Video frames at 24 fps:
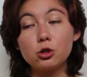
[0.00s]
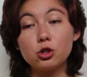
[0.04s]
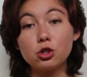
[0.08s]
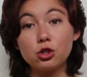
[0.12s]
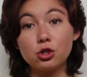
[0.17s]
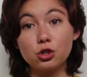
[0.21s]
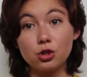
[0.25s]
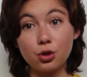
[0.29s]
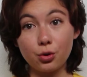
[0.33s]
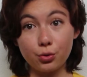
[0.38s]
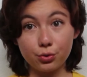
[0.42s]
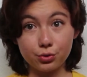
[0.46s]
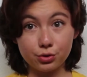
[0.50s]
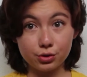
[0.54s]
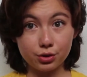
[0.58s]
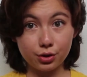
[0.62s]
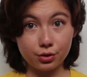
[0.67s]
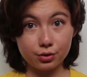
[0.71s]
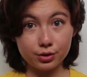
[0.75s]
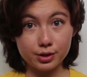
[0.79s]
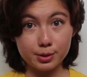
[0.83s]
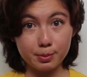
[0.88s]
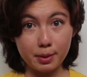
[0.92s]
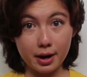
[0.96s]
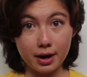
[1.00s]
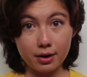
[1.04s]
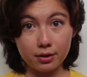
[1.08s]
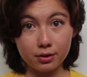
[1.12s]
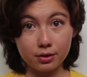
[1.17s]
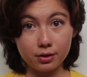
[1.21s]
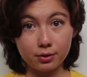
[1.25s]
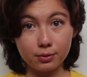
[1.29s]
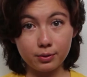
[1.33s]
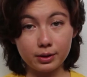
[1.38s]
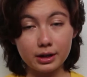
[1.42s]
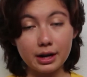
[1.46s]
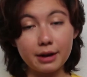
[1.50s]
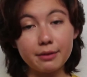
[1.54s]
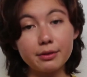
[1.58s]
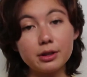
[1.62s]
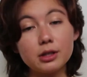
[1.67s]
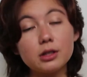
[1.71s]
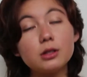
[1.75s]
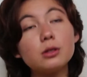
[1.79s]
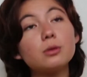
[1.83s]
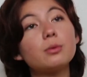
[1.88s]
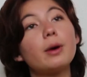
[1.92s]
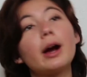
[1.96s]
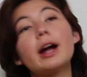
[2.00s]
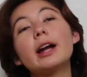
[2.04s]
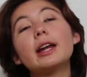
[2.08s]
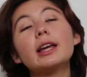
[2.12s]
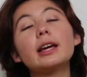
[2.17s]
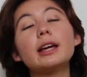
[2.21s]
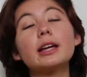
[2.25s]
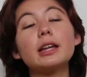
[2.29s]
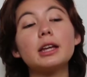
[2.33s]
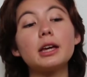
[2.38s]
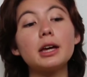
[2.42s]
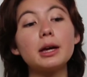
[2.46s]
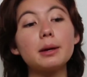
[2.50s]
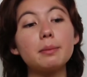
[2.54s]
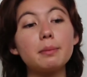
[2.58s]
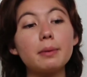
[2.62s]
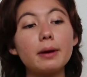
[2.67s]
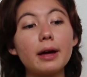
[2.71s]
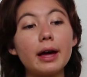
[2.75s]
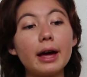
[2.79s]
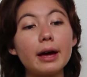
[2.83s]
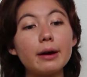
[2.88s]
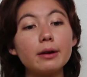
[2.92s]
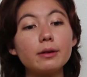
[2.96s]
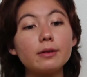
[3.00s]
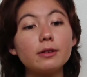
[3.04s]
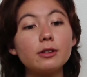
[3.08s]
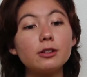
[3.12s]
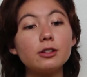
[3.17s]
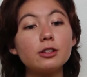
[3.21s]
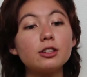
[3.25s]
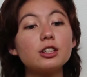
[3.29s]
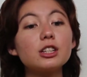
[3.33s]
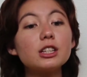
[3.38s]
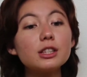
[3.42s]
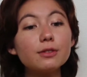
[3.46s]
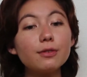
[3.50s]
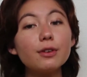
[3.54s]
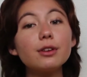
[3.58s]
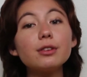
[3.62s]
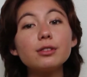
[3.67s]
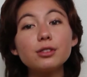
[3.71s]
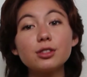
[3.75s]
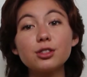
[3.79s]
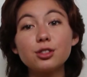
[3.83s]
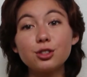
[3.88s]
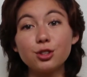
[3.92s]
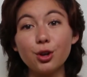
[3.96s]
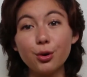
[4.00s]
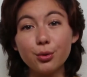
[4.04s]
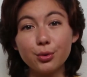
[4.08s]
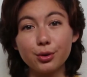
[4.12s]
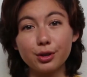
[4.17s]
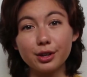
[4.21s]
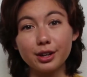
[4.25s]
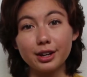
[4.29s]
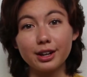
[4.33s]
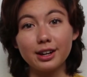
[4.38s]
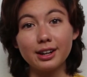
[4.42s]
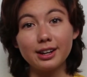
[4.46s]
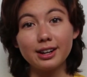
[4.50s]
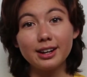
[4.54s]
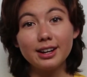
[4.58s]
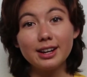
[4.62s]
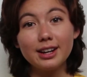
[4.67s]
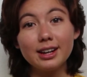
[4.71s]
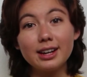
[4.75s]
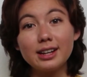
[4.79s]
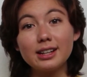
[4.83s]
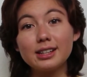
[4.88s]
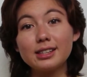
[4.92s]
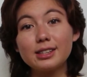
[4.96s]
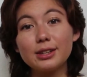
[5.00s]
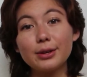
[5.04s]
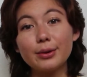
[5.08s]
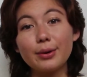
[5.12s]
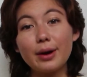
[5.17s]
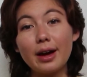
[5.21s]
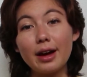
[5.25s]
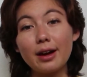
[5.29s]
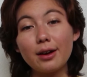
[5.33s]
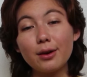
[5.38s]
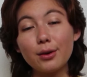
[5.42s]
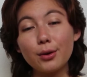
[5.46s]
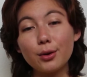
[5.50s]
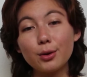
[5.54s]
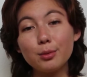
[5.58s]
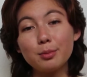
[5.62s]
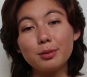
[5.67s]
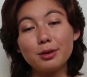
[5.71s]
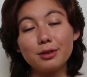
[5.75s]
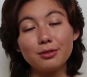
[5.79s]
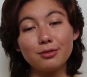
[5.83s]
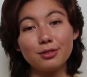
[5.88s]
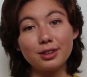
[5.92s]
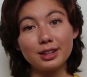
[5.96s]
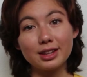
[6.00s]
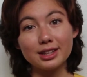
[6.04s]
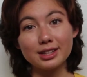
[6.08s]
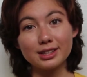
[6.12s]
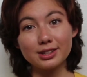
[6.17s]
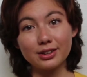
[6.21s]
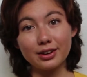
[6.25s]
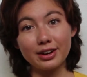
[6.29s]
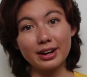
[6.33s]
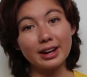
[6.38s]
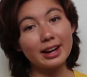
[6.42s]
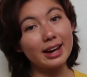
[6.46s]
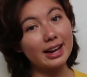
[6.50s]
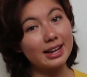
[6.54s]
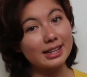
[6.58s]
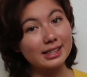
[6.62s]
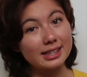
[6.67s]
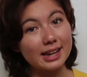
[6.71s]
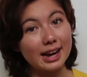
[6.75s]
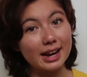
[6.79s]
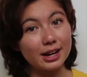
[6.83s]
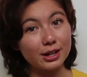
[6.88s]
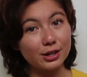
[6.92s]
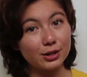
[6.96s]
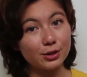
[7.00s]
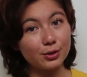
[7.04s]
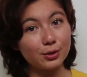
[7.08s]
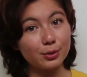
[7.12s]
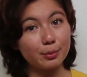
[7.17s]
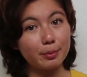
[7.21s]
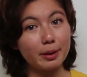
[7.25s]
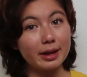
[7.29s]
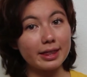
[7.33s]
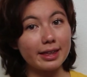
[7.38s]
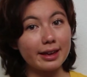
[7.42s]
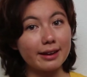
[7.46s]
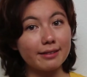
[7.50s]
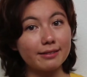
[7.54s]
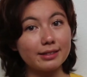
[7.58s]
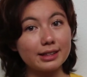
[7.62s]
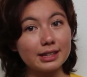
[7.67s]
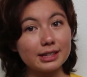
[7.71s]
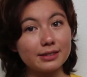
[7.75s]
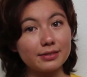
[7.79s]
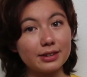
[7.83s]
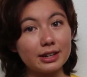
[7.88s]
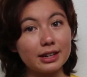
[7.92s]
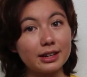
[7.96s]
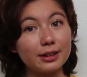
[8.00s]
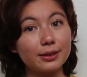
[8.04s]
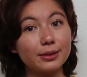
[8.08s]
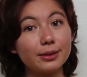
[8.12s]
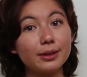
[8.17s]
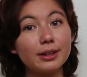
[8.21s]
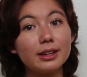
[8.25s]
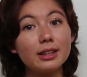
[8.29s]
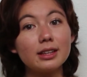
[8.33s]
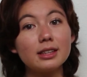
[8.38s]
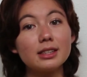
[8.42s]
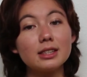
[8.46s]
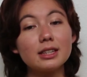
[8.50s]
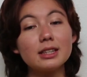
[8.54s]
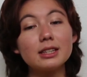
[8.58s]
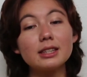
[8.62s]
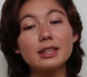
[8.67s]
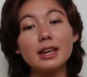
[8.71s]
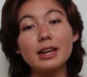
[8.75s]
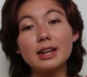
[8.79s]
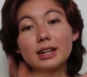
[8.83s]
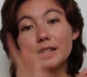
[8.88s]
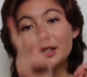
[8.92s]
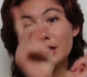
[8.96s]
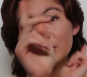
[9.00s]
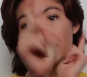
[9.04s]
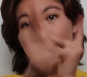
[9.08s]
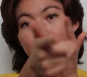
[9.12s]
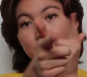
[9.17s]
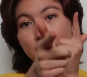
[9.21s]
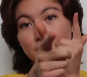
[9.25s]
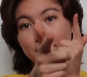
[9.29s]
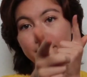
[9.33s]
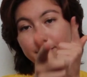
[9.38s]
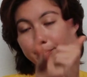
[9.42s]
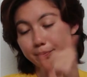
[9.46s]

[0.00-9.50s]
so stoked about. When I was writing it up, I just felt so good, and so I hope you feel as great as I do by the end of this video. So let's get into it.